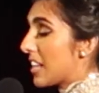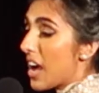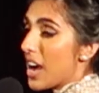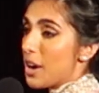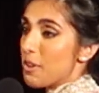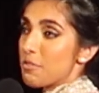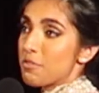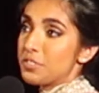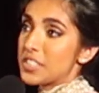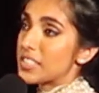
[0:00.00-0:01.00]

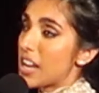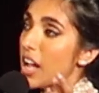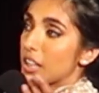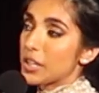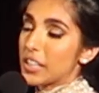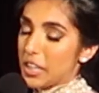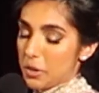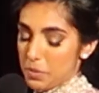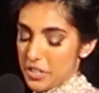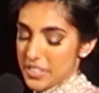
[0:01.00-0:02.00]
Love does not look like
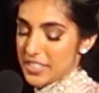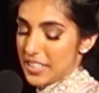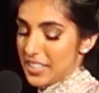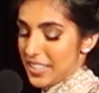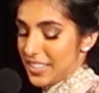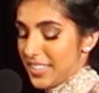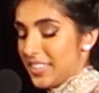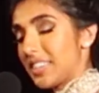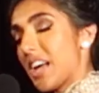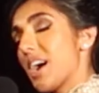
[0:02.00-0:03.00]
a
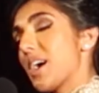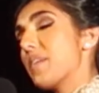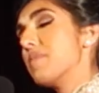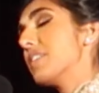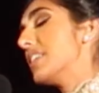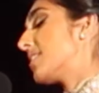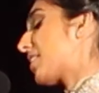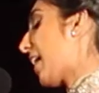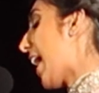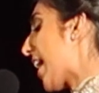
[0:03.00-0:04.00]
person. Love is
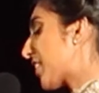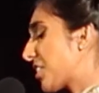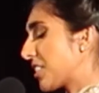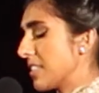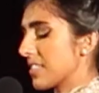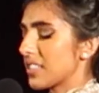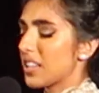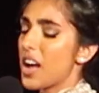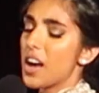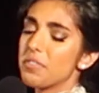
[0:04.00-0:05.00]
our actions.
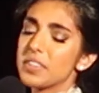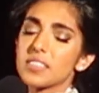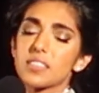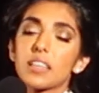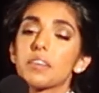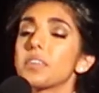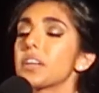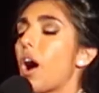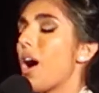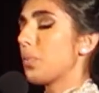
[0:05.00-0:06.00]
Love is
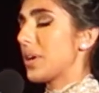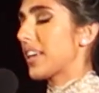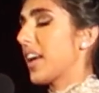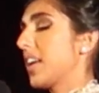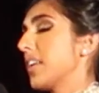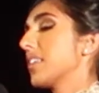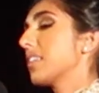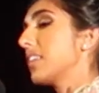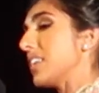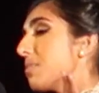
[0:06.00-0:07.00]
giving all we
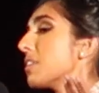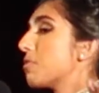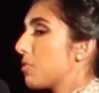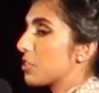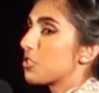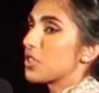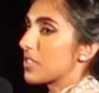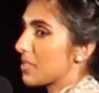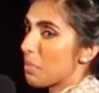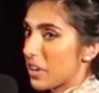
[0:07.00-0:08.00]
can, even if it's
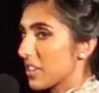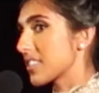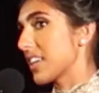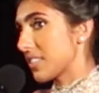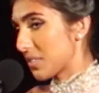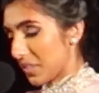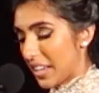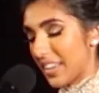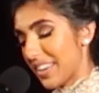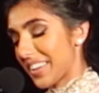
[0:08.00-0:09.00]
just a bigger slice of
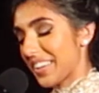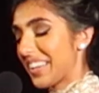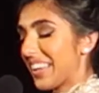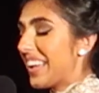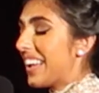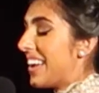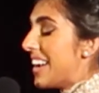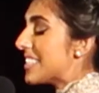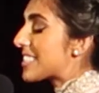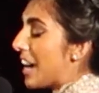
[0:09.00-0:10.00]
cake.
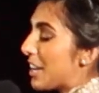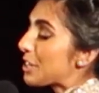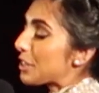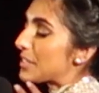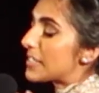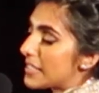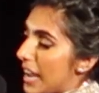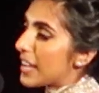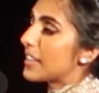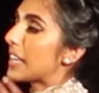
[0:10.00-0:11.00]
It's
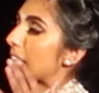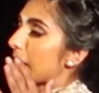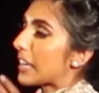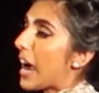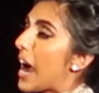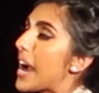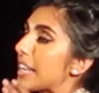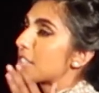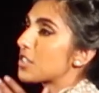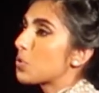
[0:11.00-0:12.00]
understanding the
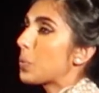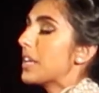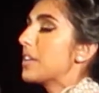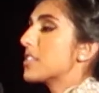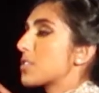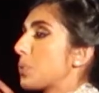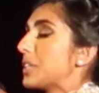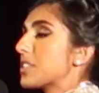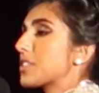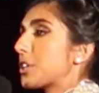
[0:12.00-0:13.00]
kind sweetness we
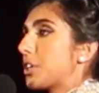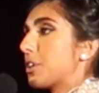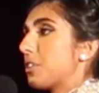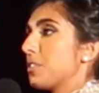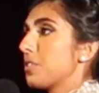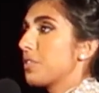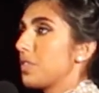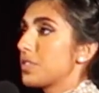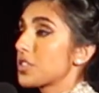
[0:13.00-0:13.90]
deserve.